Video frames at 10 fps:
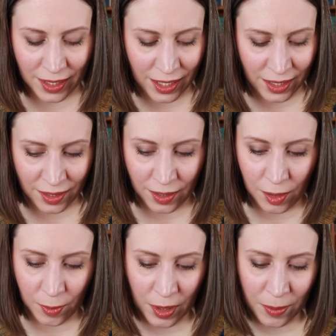and a
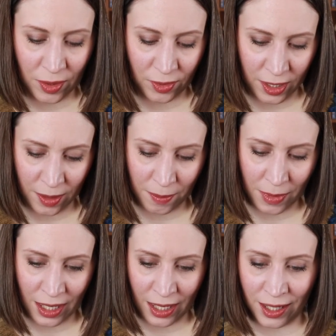little bit about them,
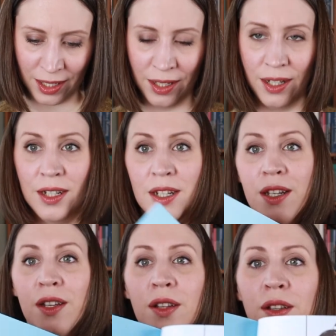and
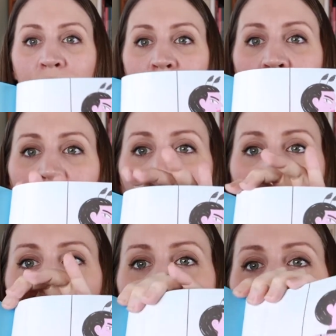a
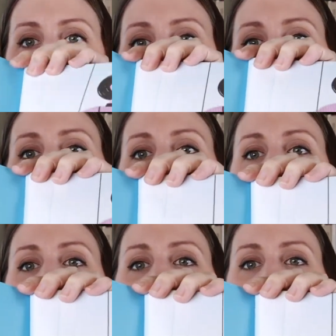whole page of their work.
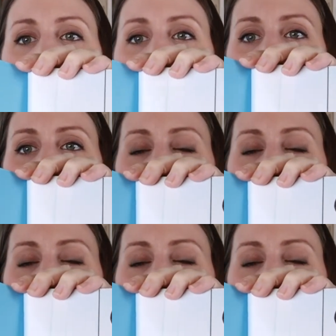I guess